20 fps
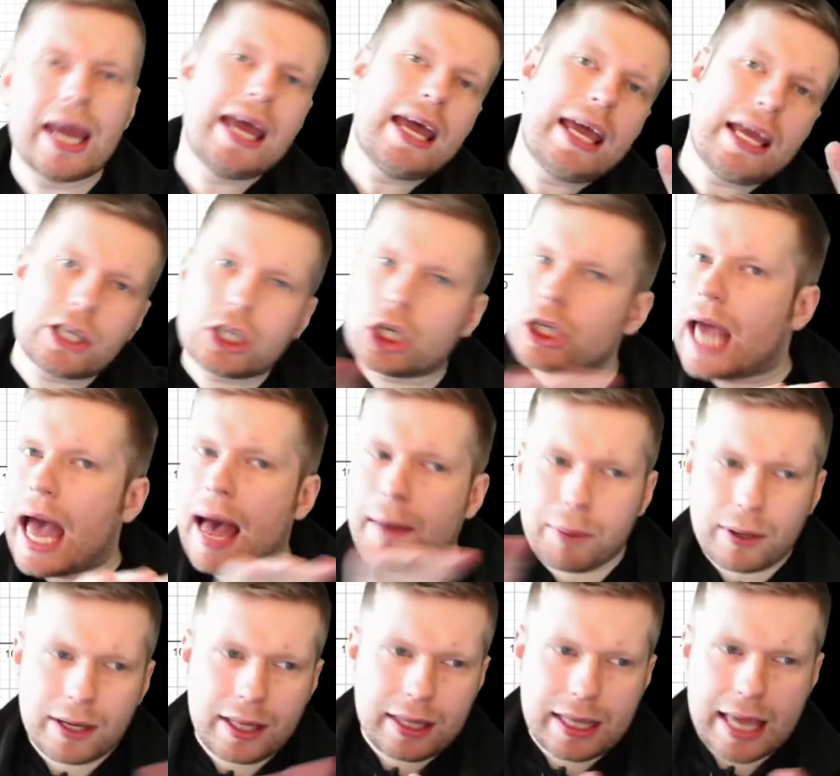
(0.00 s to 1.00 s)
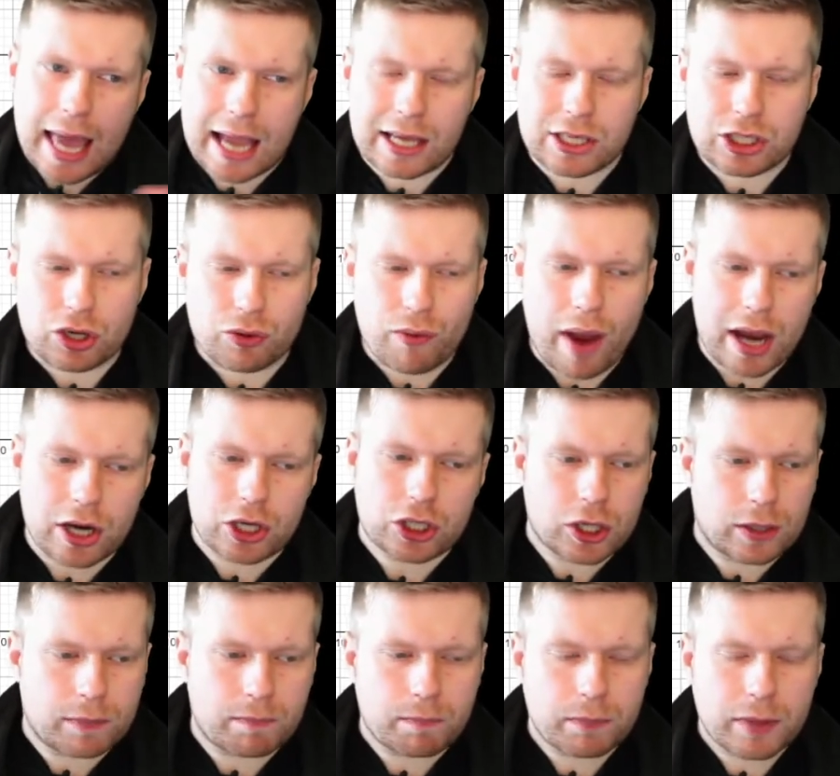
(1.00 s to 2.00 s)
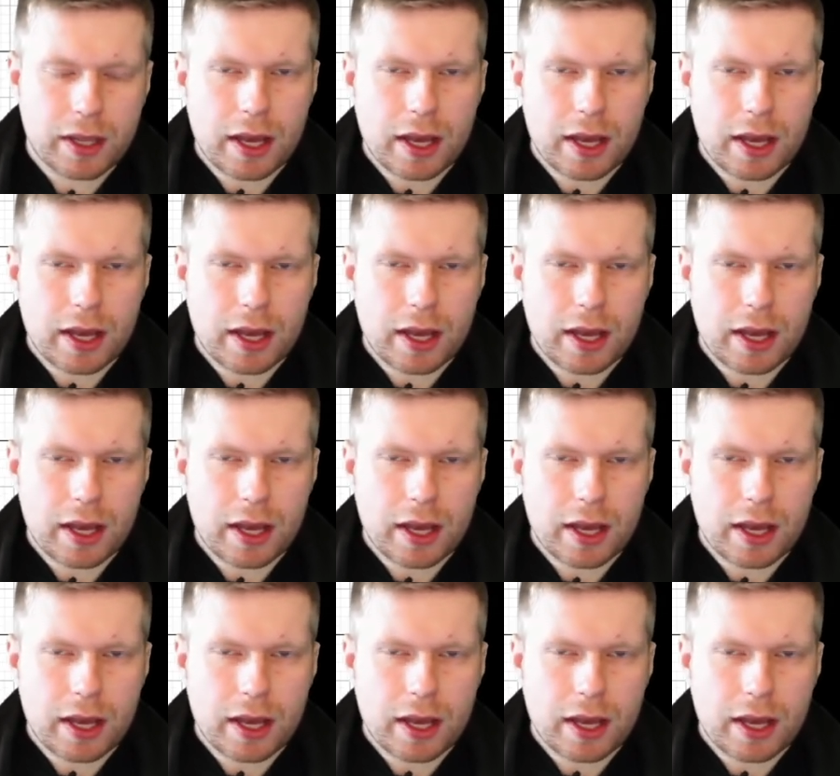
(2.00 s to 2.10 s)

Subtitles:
it should happen in the x direction.